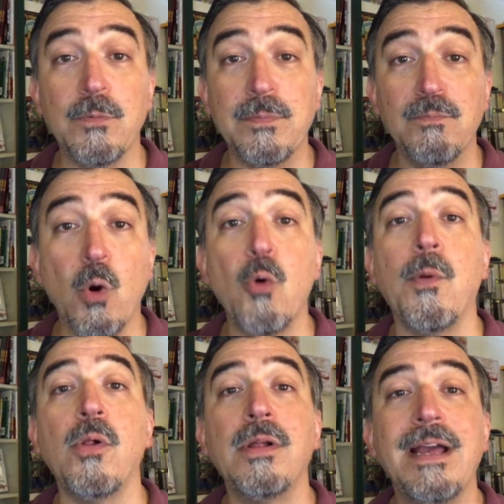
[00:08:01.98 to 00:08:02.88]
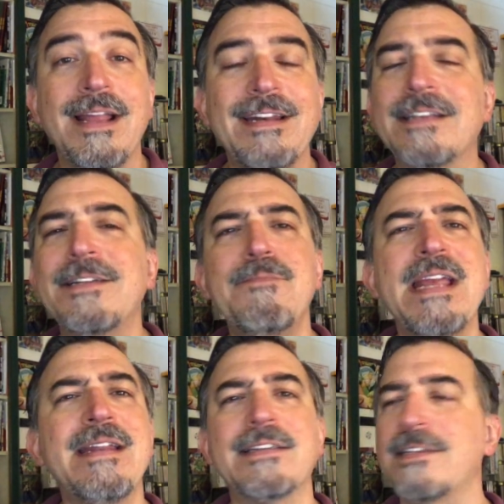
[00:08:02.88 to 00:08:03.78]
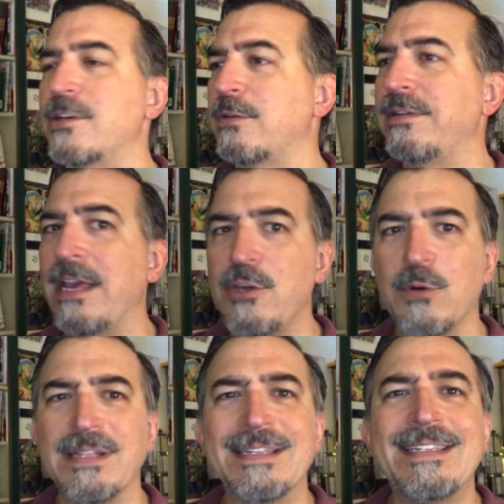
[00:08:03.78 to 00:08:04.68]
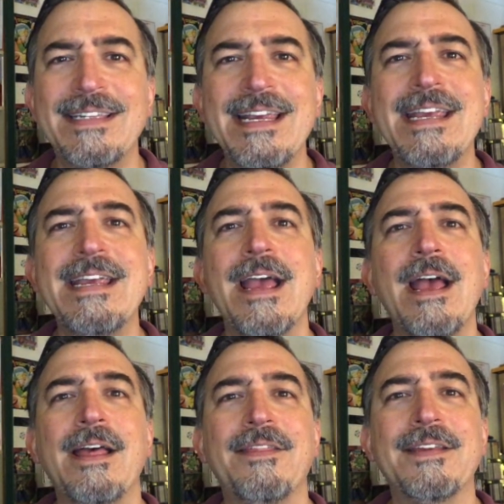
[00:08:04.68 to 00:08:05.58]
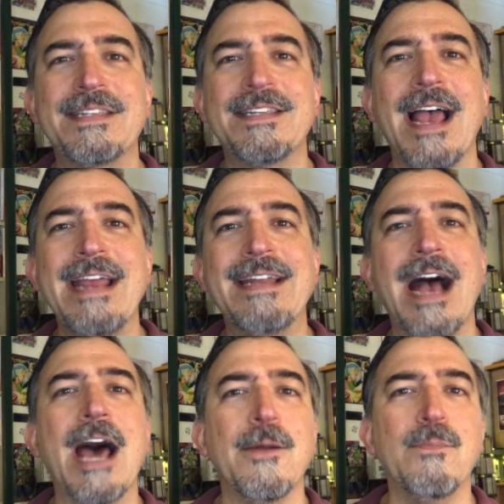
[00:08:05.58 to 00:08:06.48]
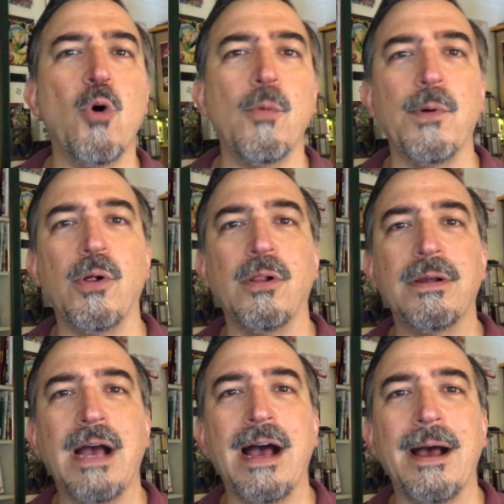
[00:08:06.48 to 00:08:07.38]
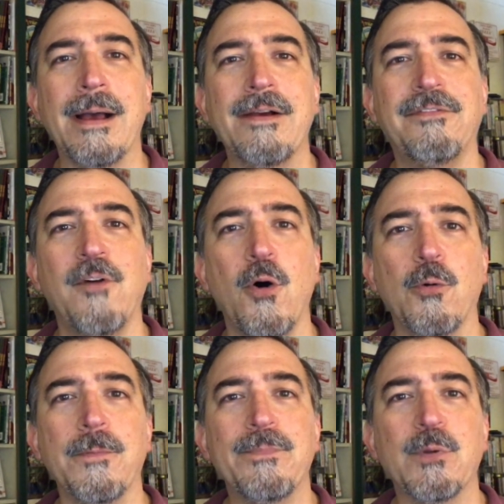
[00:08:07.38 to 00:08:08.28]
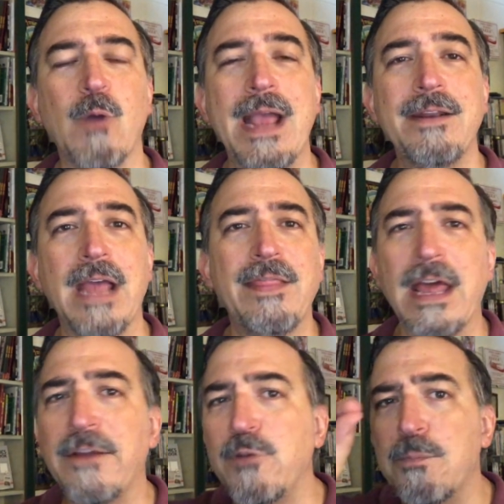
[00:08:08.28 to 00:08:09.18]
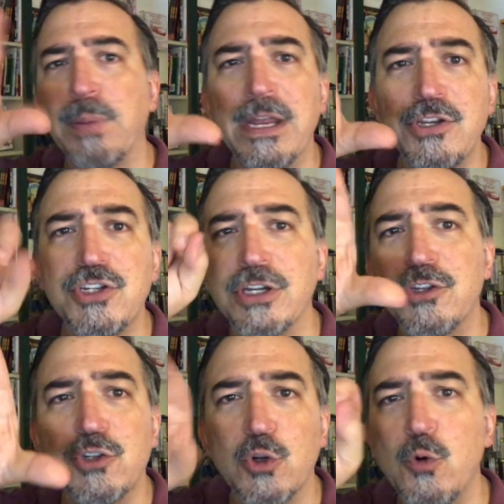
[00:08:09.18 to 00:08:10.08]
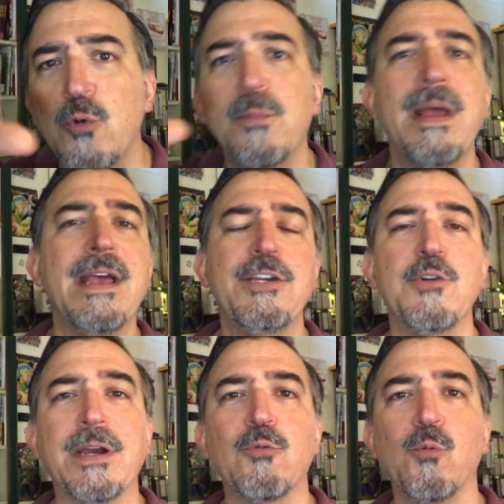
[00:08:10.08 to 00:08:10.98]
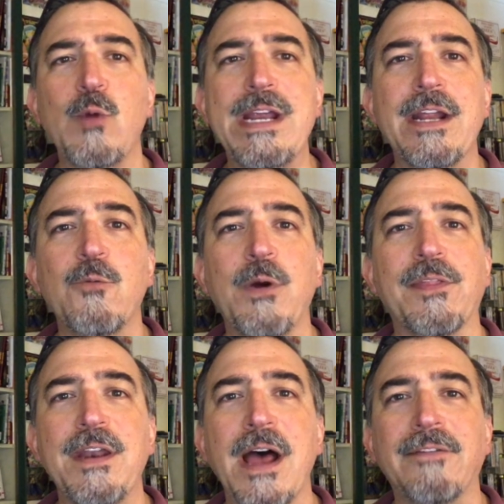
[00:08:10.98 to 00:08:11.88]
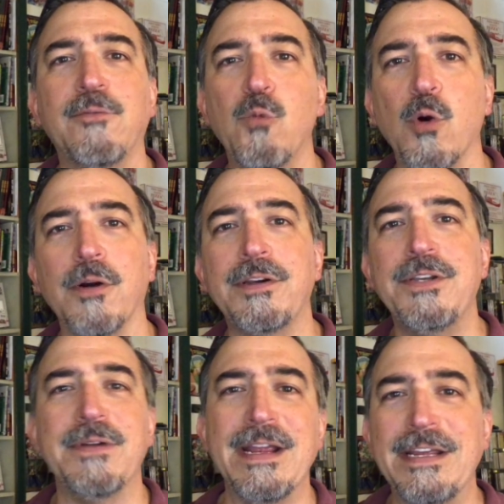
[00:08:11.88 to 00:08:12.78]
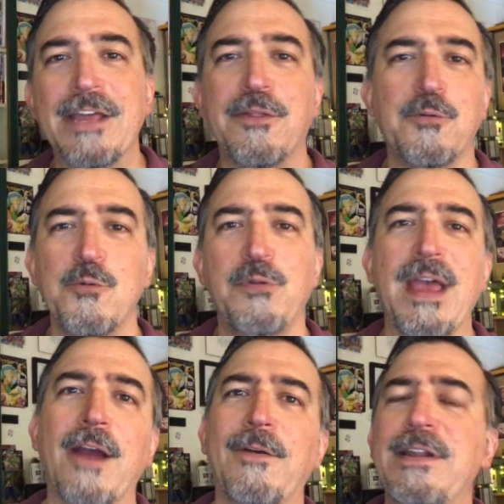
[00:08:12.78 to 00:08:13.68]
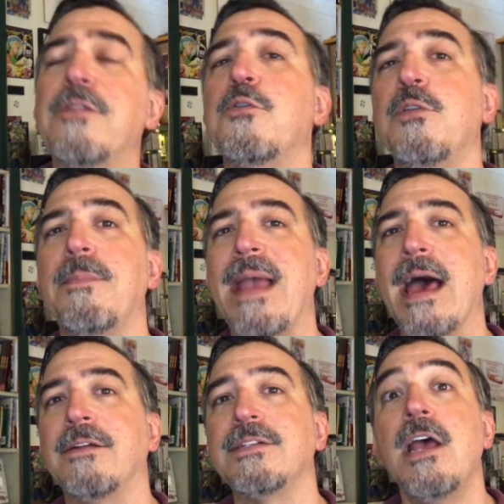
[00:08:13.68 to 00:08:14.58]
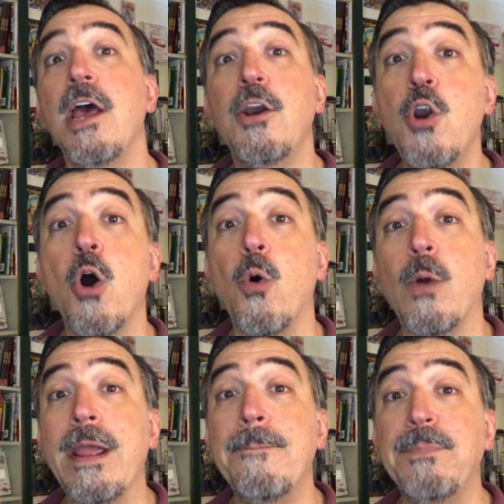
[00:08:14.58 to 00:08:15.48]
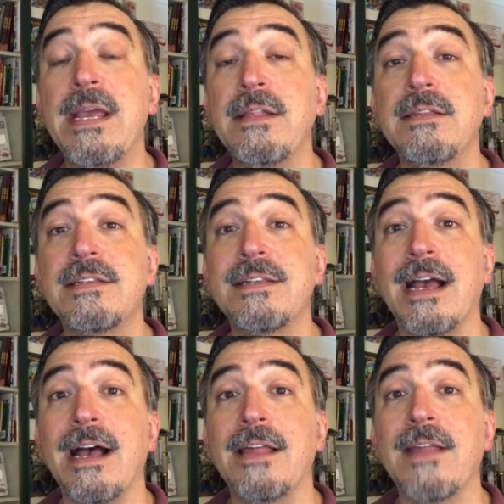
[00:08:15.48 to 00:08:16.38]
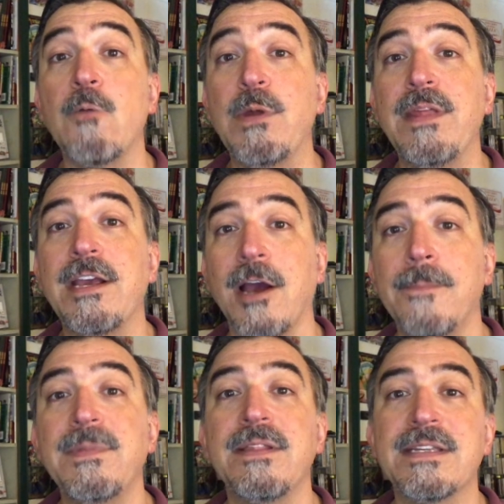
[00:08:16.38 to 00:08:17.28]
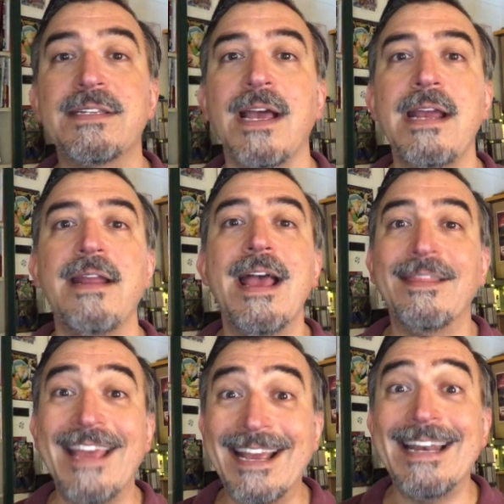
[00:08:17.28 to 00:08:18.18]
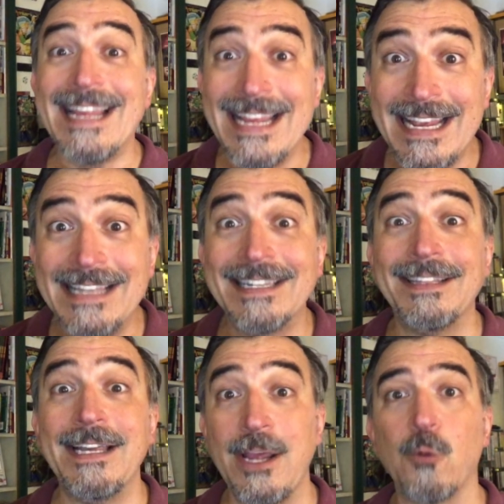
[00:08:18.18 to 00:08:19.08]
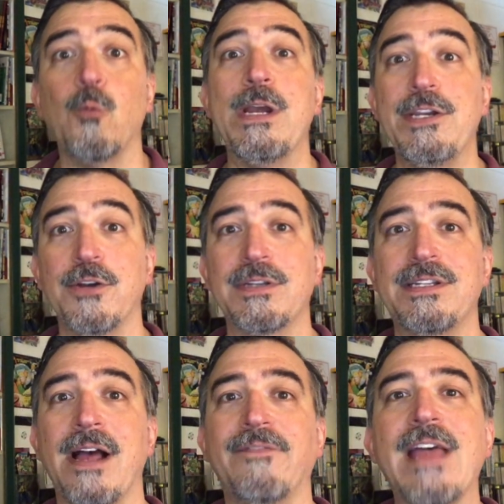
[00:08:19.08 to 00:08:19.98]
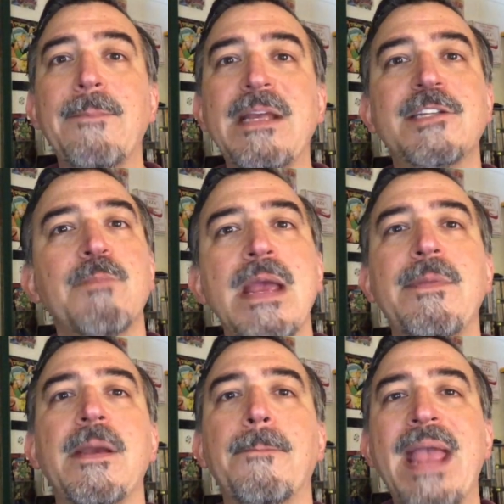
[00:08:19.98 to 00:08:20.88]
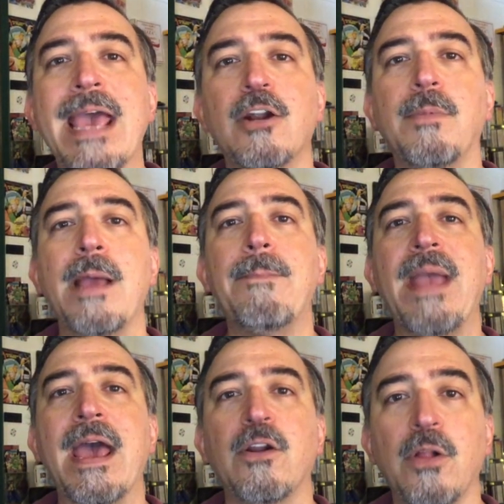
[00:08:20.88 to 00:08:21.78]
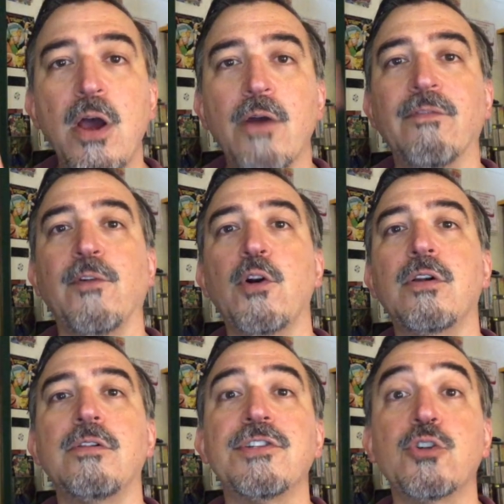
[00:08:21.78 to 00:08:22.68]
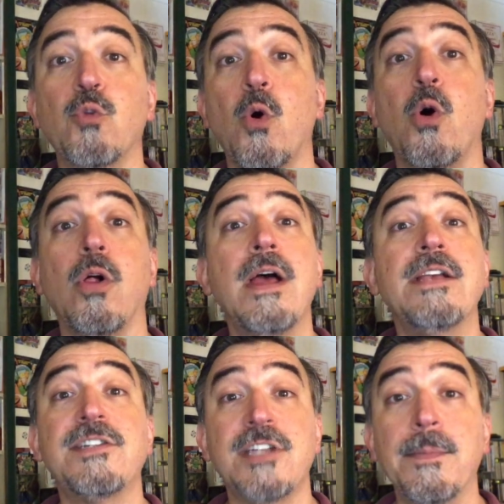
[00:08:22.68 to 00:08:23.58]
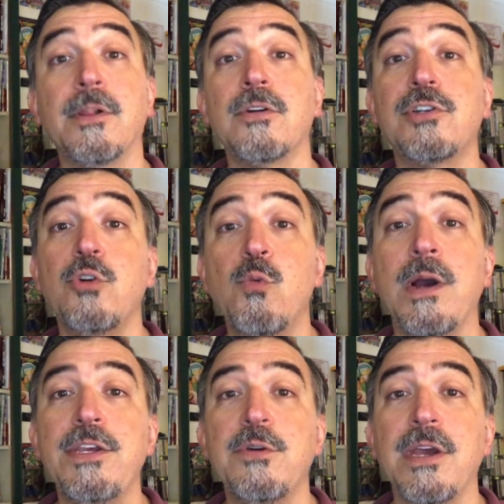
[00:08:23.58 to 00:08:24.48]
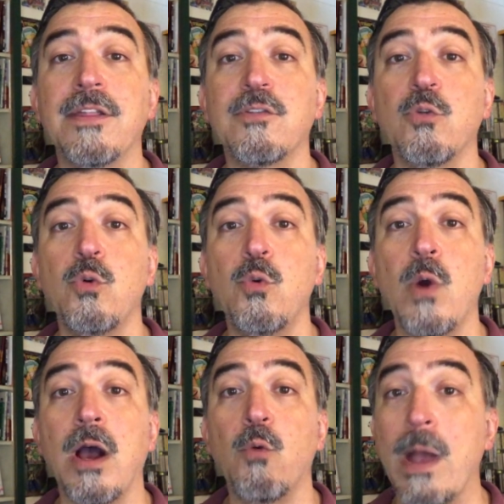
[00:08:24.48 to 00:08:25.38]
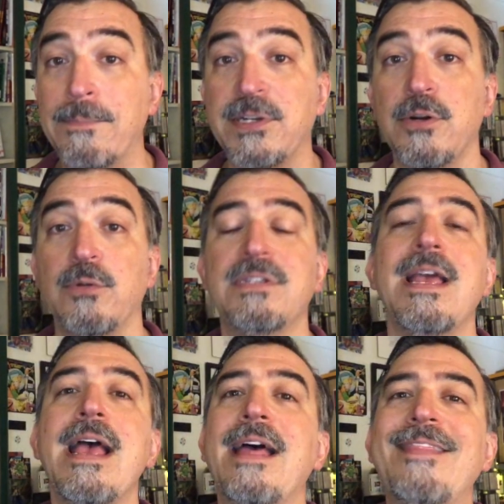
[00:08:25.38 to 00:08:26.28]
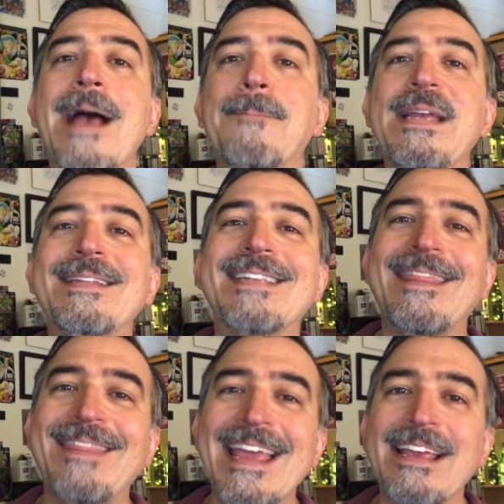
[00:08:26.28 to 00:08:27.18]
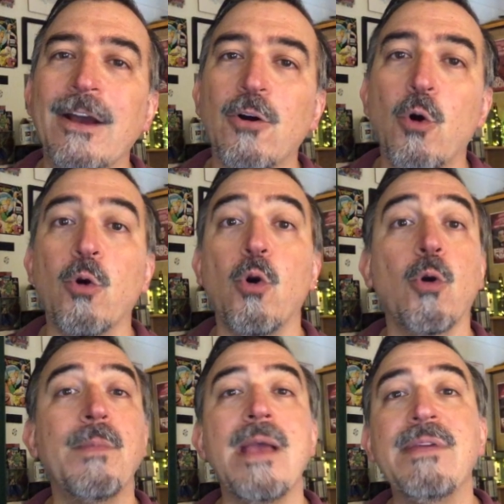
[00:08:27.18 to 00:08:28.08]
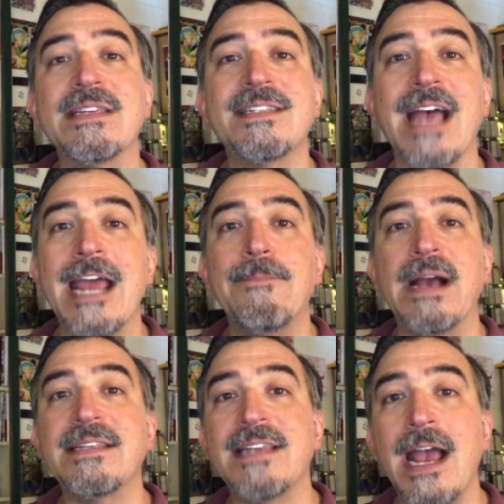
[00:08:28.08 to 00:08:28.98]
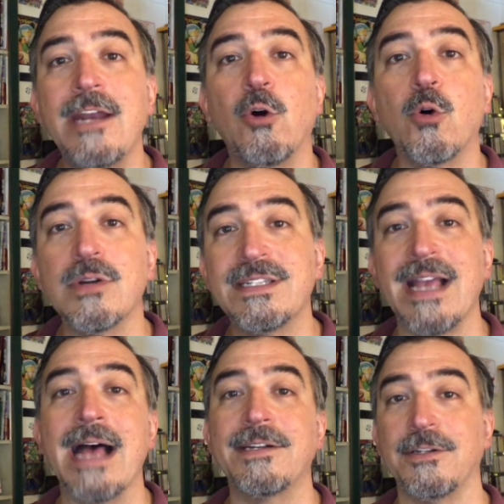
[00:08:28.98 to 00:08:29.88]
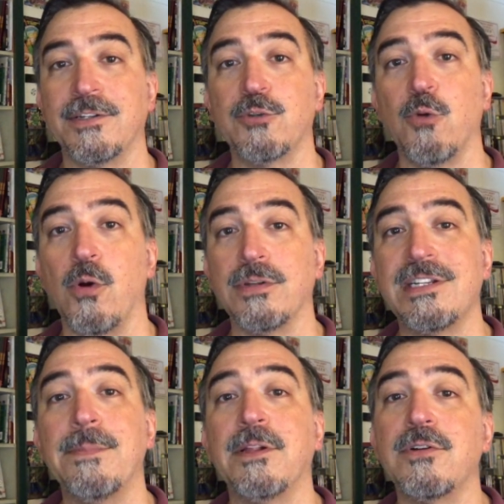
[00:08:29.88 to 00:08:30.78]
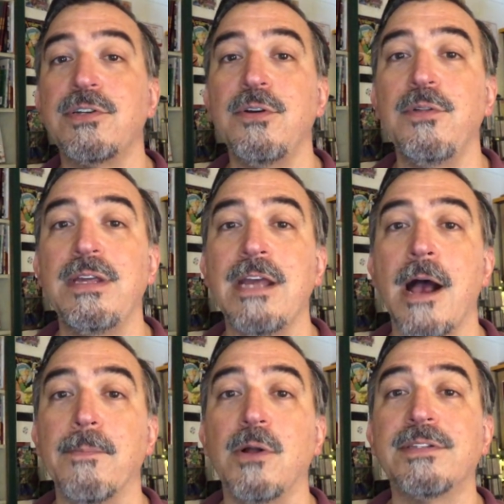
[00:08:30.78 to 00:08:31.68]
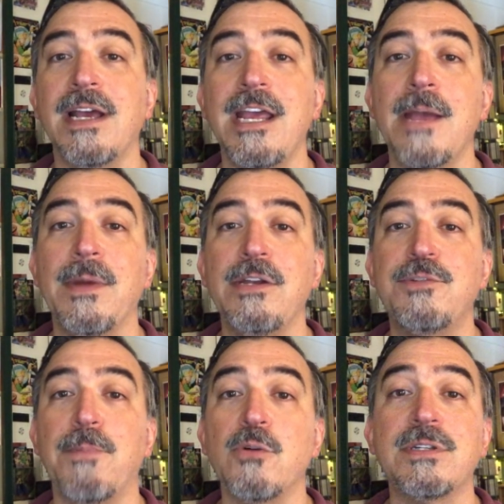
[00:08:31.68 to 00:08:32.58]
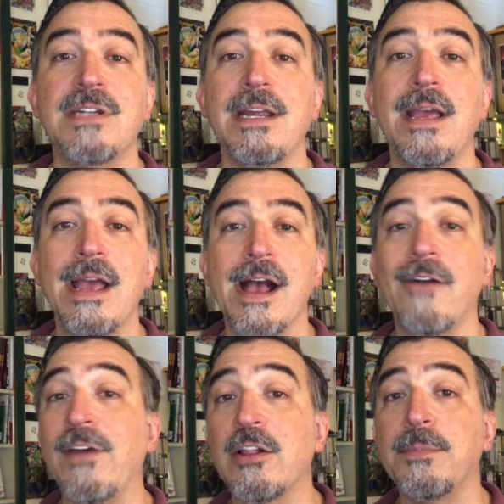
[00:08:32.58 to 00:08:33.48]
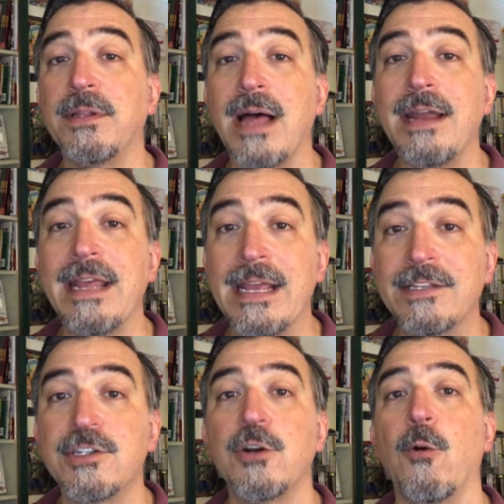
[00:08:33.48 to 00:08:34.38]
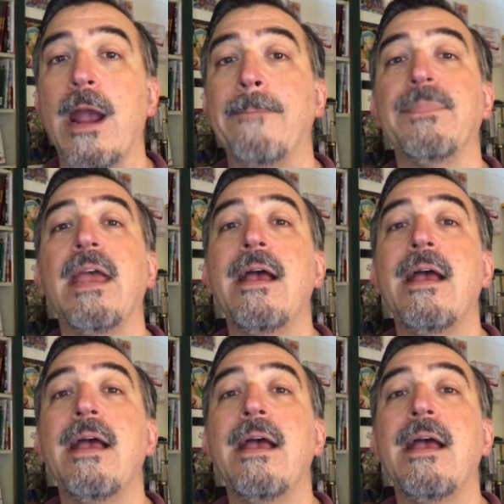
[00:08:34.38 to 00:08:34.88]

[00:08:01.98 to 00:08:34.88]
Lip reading: Mobile doesn't mean necessarily that you can see the site on a mobile phone, right? And that if you pinch and zoom, you can read it with enough work. You can get through there and get through the panels. No, it means that when they come to the site, they can easily read your stuff. That means maybe a panel by panel vertical scroll, similar to what you get through Webtoons. That means that they, or maybe a side-by-side horizontal scroll, similar to the multi-image posting available on Instagram.